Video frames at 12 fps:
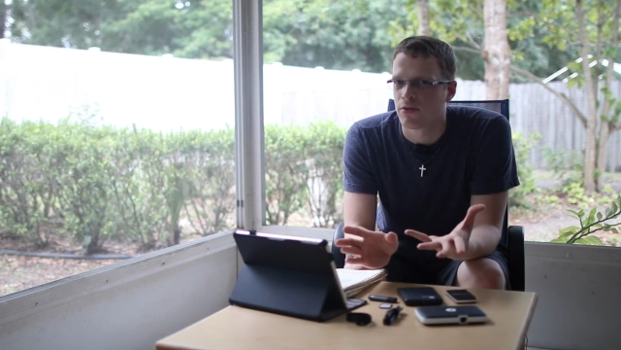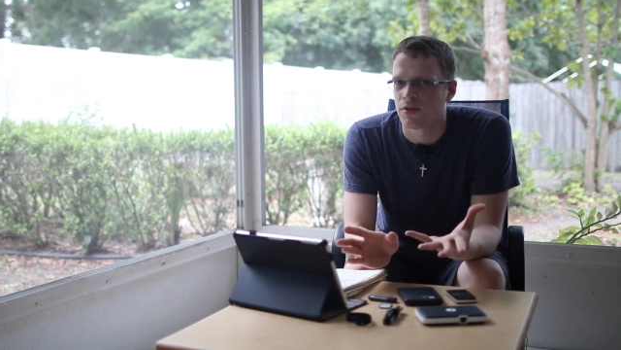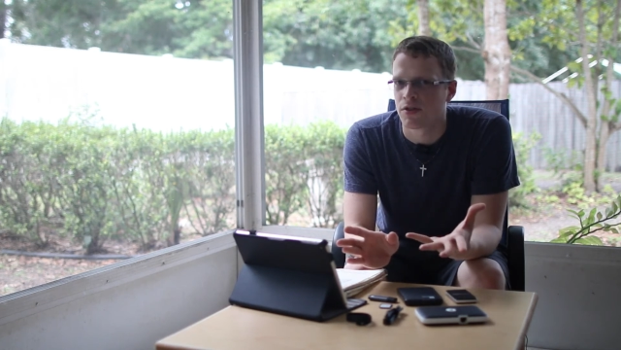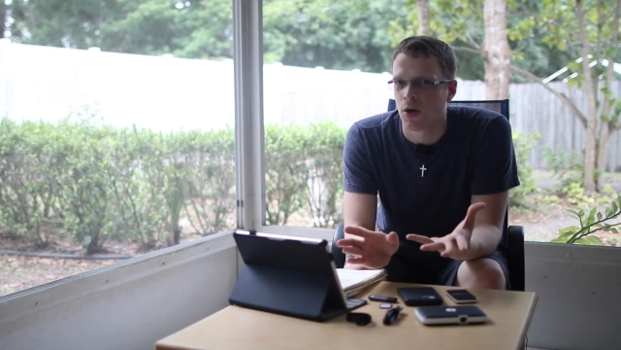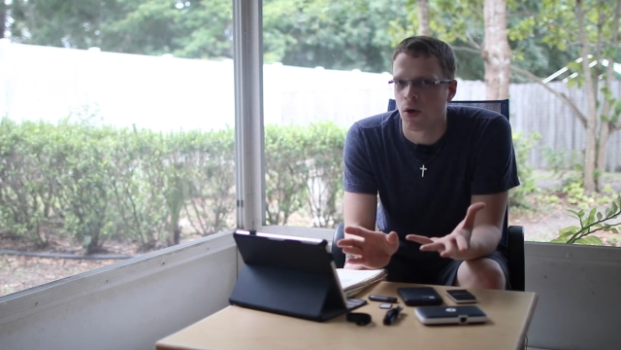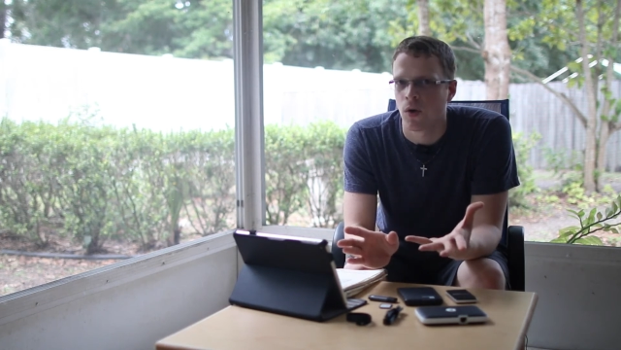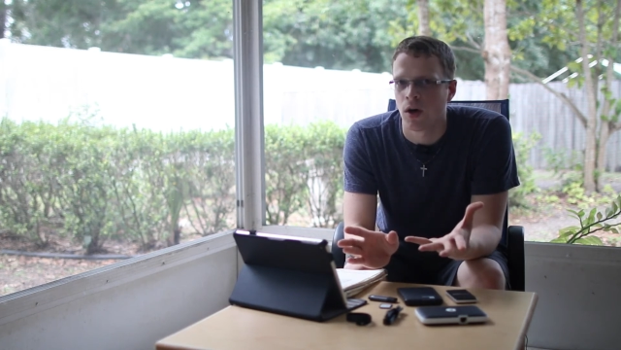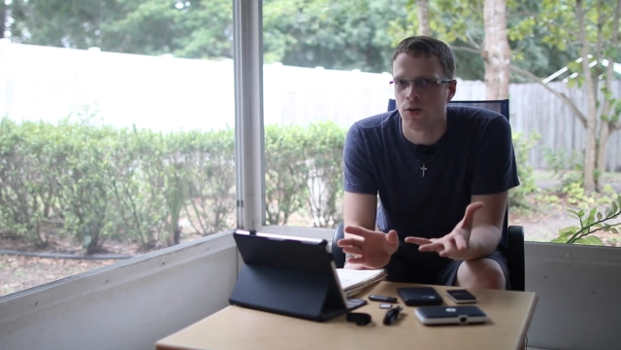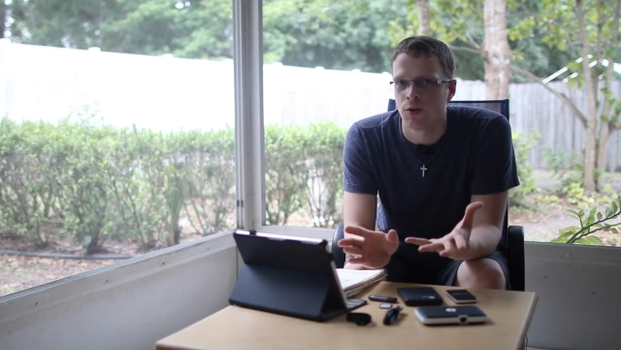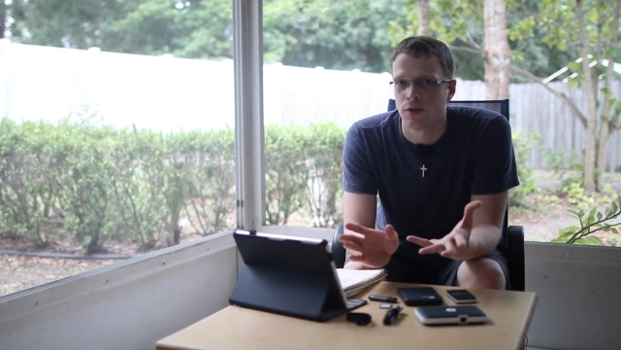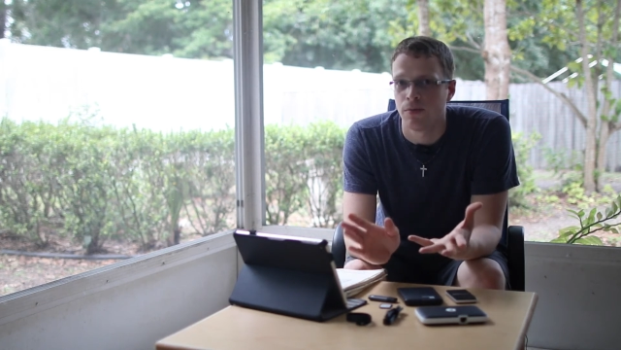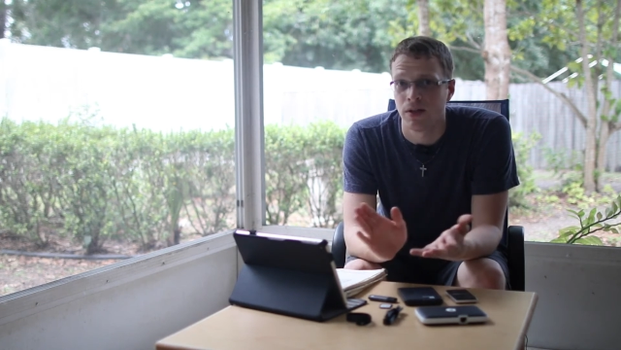or so
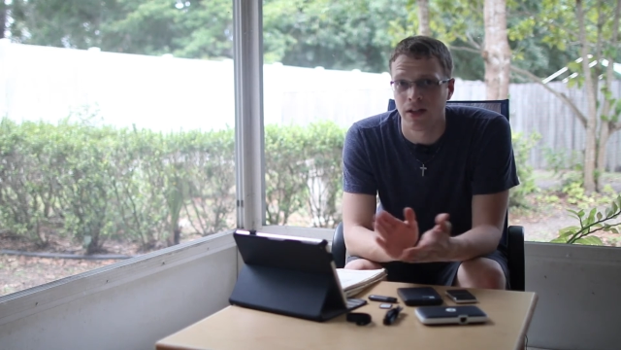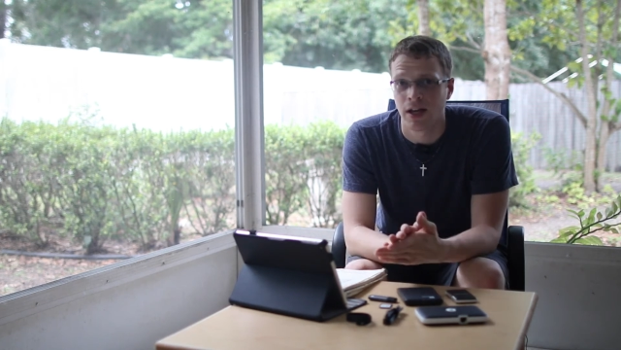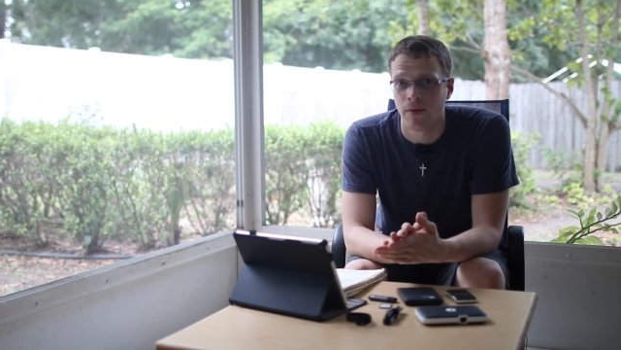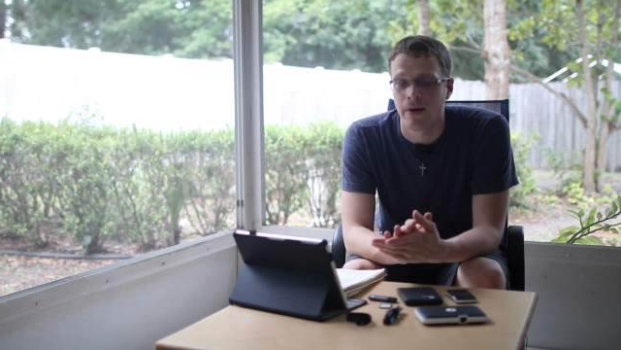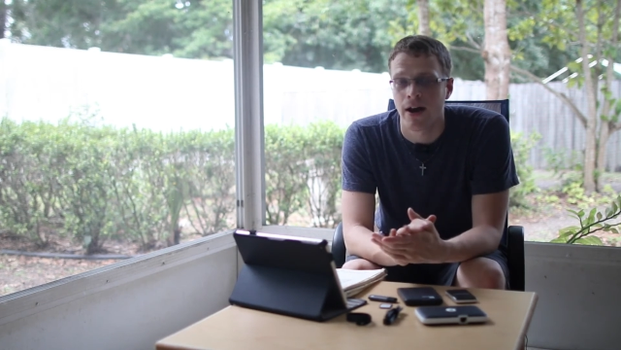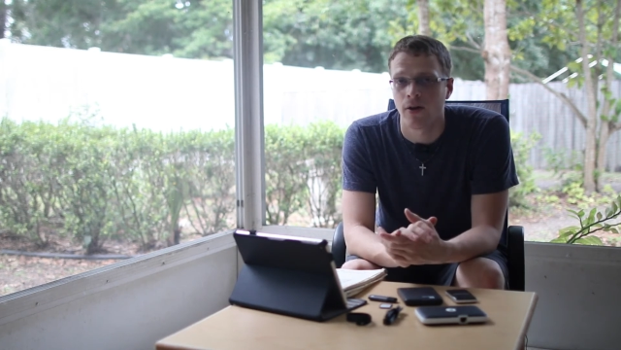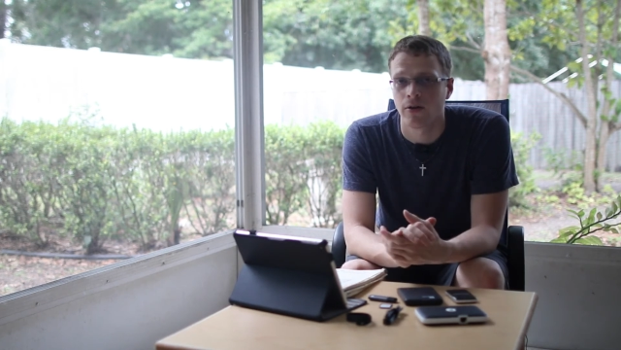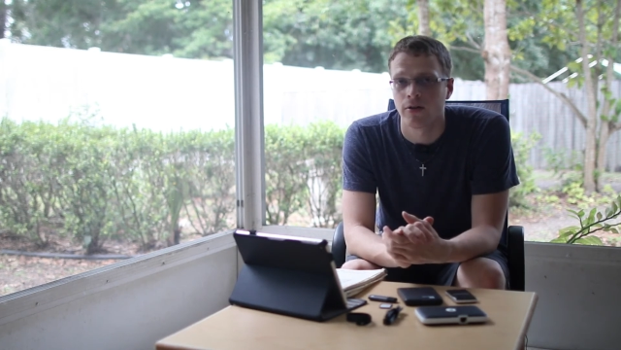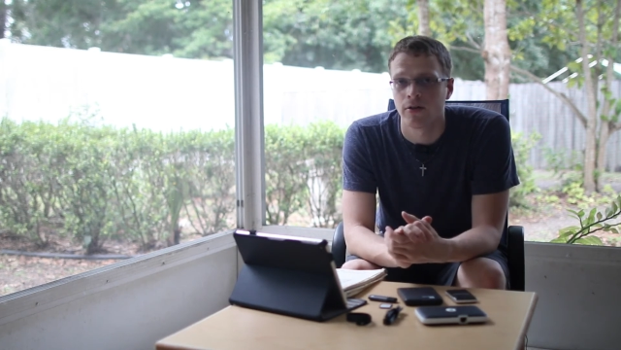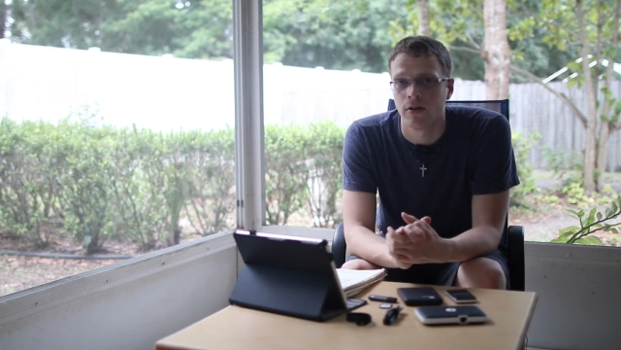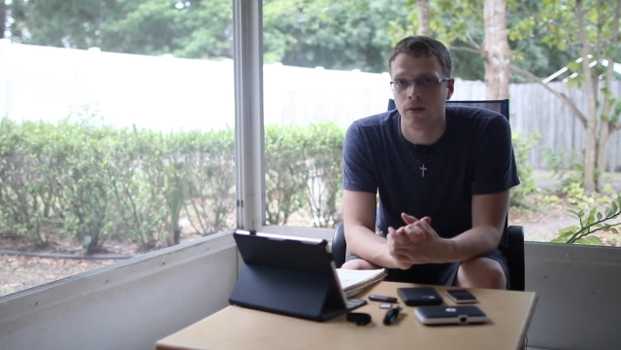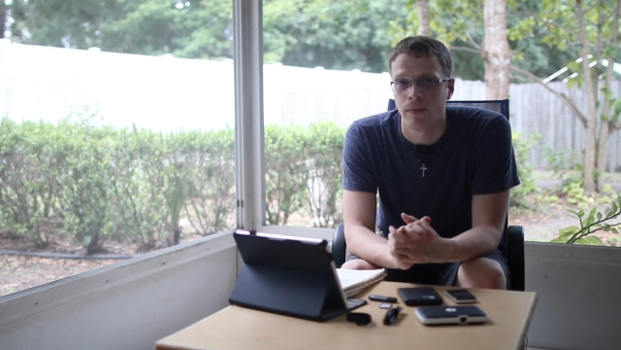100 milliamp hour